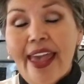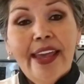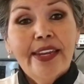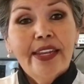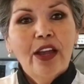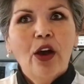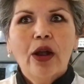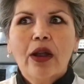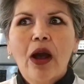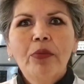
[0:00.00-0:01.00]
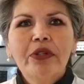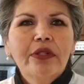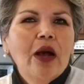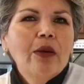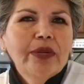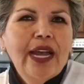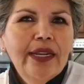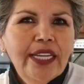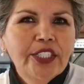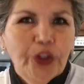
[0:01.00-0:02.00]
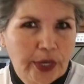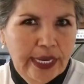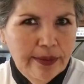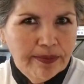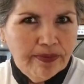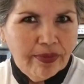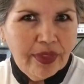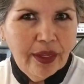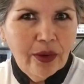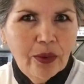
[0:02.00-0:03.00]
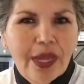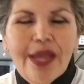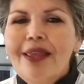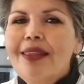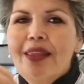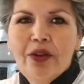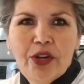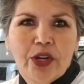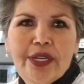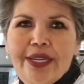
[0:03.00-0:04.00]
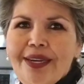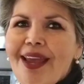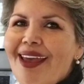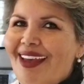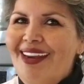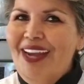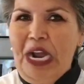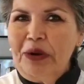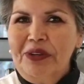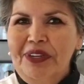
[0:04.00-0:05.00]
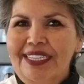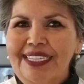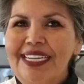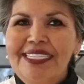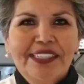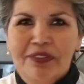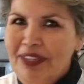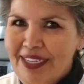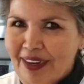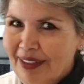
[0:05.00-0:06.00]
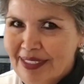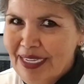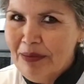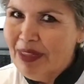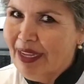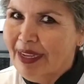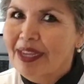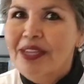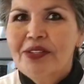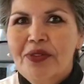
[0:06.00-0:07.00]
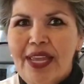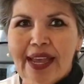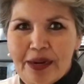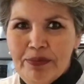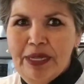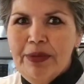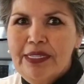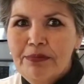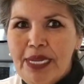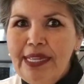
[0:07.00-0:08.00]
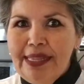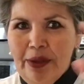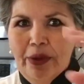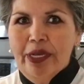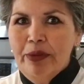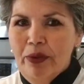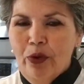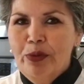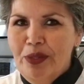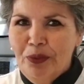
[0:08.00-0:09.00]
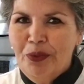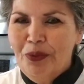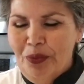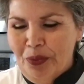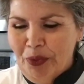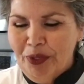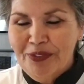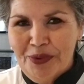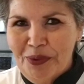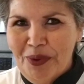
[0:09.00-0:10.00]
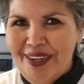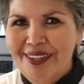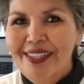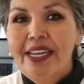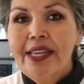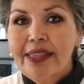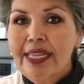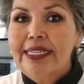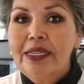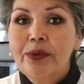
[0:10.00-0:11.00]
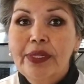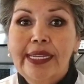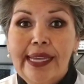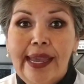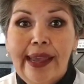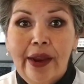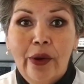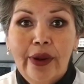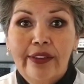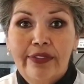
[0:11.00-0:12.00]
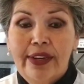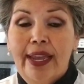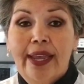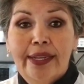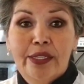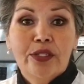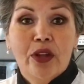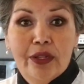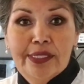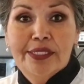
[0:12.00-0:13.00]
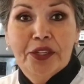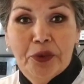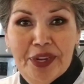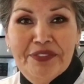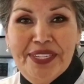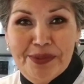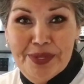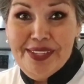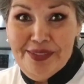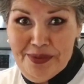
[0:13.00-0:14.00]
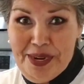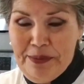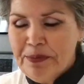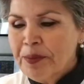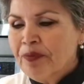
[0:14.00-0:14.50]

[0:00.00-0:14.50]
And almost kind of like jerky, their cooking and our cooking, definitely not the same thing. So they had a big piece of meat, and they were going to be roaming the world for a while. They didn't really care if it had sauces and gravies with it, right?